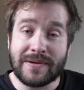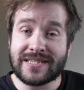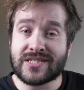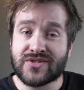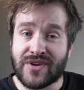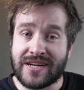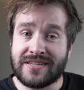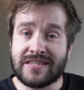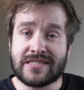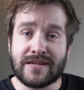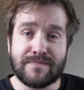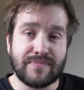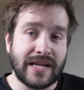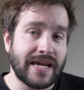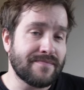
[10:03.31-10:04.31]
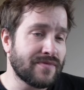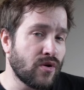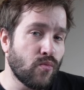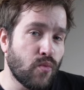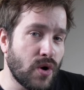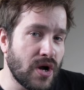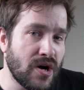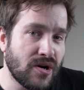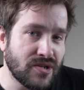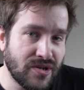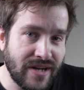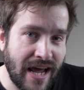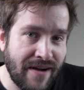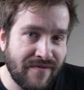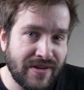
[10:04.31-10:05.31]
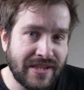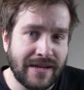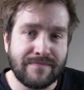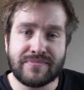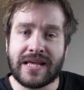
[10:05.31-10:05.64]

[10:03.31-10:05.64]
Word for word: it's trendy to blame the world on everything.